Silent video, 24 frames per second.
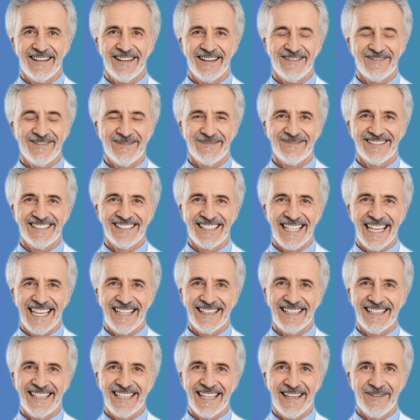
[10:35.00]
From
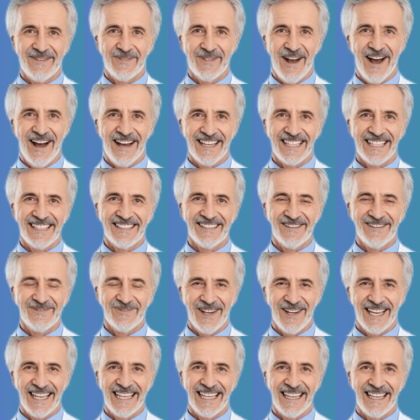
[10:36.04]
standing and walking to
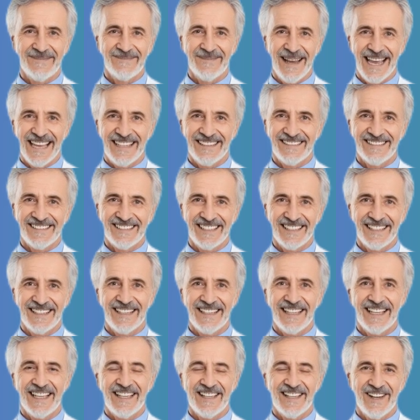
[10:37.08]
running and balancing,
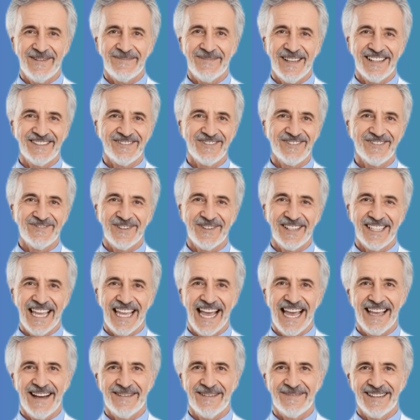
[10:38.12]
your muscles
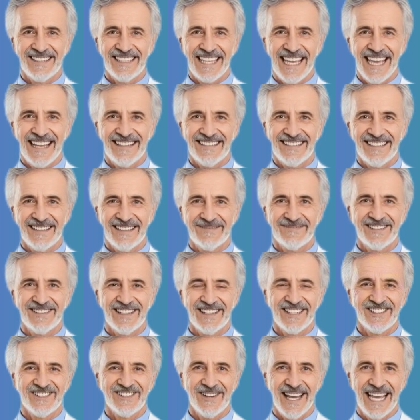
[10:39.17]
rely on potassium to
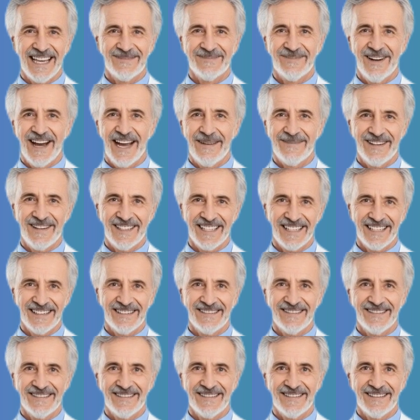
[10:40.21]
contract properly.
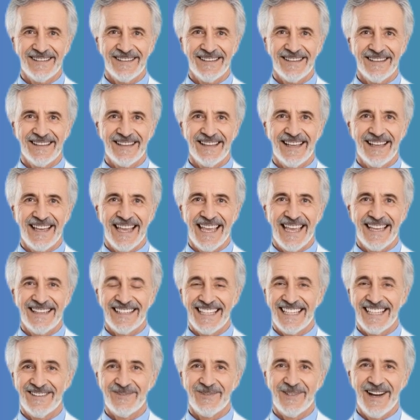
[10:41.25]
And
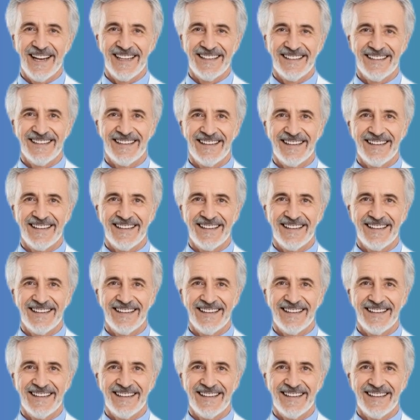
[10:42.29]
guess what?